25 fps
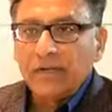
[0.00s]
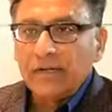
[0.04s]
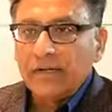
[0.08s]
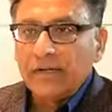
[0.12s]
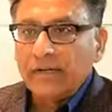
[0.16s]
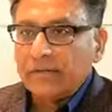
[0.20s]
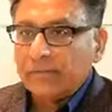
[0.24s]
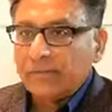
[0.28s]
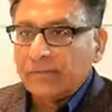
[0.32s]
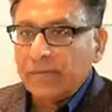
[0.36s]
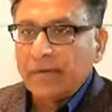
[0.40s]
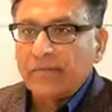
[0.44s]
in
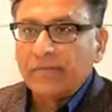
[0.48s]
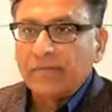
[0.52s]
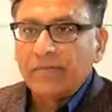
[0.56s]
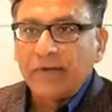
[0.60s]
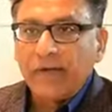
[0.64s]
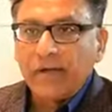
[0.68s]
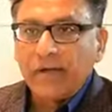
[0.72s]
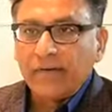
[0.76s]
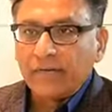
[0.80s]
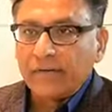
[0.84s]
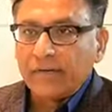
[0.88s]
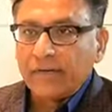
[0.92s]
these big
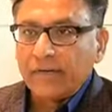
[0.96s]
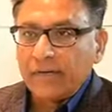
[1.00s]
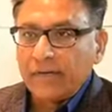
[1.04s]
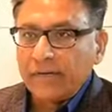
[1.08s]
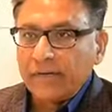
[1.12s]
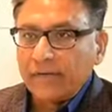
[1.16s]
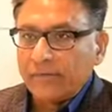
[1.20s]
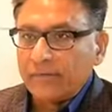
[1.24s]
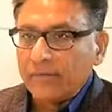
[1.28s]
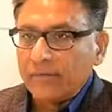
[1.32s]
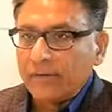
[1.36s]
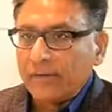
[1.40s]
five
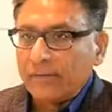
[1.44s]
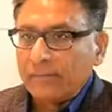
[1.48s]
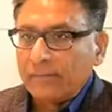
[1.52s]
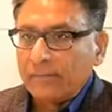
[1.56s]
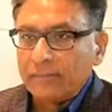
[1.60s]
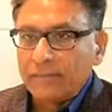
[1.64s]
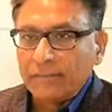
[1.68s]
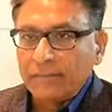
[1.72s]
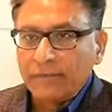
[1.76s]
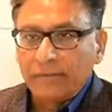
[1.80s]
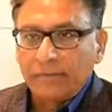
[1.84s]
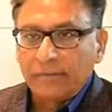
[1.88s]
cities
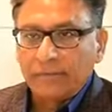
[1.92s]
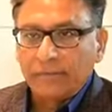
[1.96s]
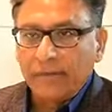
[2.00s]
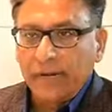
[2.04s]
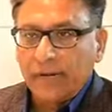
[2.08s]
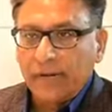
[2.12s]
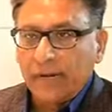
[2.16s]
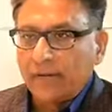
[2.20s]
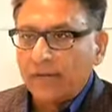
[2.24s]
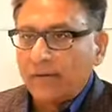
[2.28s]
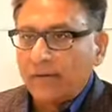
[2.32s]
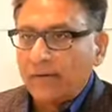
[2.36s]
from uh,
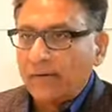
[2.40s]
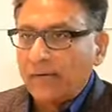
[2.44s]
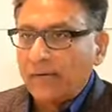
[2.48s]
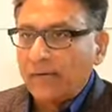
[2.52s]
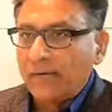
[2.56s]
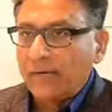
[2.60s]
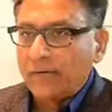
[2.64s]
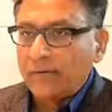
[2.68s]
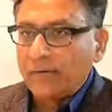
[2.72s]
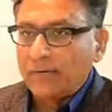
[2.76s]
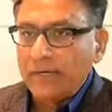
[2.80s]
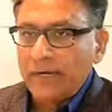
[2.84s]
Bangalore
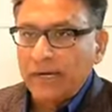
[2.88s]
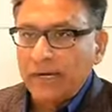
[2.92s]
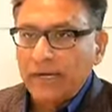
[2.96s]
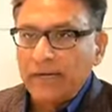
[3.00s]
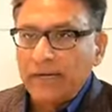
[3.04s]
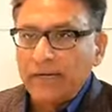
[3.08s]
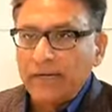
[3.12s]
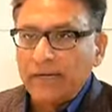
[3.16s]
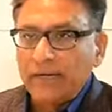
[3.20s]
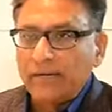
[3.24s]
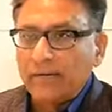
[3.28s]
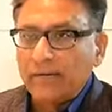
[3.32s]
to
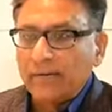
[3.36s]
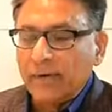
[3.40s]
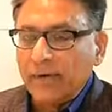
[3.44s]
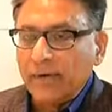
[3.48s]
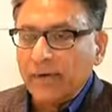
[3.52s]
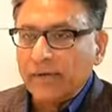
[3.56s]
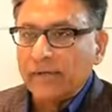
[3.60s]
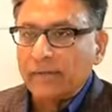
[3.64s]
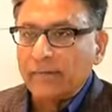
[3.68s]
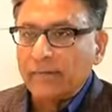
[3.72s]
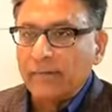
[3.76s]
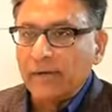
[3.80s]
Delhi to
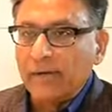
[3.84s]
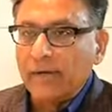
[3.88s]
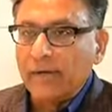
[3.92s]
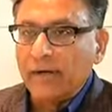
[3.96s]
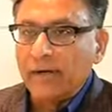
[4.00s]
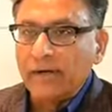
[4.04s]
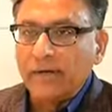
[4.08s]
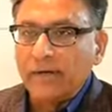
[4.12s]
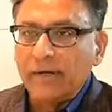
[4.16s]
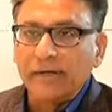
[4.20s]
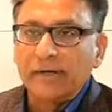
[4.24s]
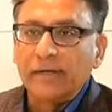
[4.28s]

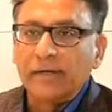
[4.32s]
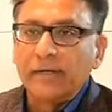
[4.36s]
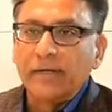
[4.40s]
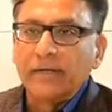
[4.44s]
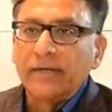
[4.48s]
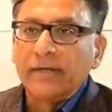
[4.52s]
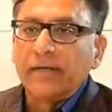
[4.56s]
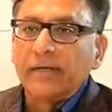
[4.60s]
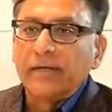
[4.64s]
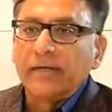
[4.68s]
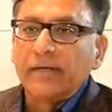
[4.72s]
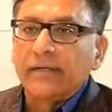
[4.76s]
Hyderabad and
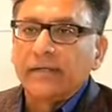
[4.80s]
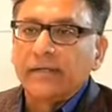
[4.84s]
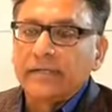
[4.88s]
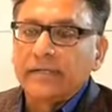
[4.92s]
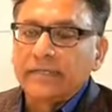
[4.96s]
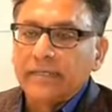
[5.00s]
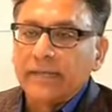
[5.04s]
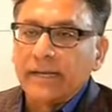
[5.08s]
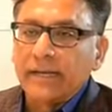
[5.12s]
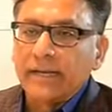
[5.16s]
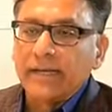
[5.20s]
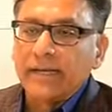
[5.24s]

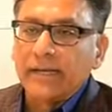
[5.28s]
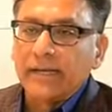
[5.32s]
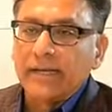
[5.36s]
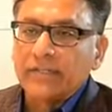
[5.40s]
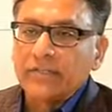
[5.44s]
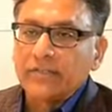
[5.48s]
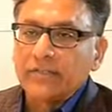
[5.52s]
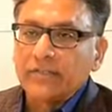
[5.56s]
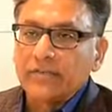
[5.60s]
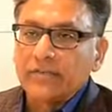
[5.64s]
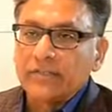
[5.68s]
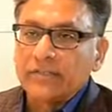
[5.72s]
things like that.
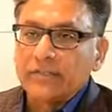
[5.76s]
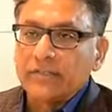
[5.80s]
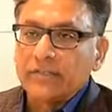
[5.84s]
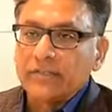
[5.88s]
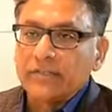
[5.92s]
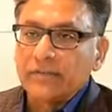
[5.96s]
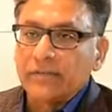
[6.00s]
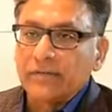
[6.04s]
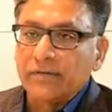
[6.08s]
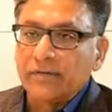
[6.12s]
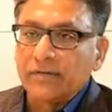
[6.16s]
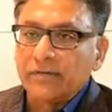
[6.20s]
So it's
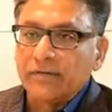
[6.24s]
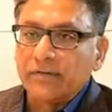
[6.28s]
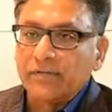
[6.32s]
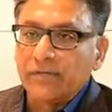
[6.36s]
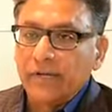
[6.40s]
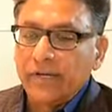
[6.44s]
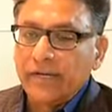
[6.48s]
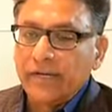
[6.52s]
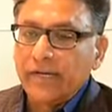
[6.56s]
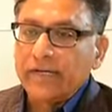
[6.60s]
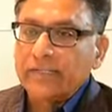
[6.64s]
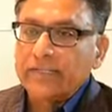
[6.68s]
a
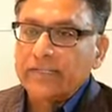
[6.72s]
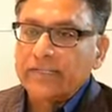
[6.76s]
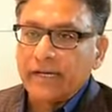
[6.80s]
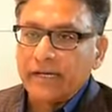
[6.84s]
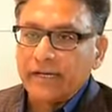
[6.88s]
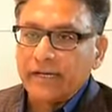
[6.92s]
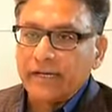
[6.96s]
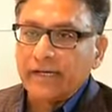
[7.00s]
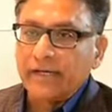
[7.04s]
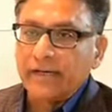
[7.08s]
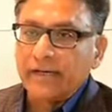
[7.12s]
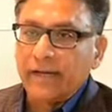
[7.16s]
very
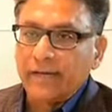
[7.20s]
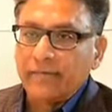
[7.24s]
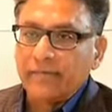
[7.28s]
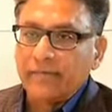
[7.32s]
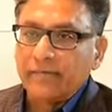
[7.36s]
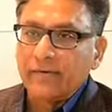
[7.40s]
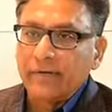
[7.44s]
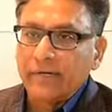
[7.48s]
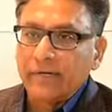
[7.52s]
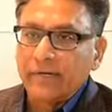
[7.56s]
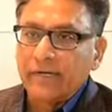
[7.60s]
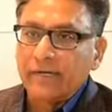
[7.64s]
exciting time
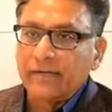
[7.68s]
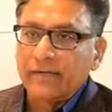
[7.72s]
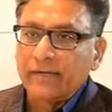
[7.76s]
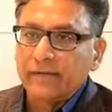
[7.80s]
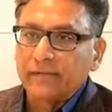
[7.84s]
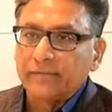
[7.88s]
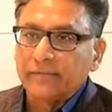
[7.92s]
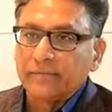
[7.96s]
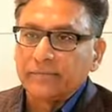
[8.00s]
for India.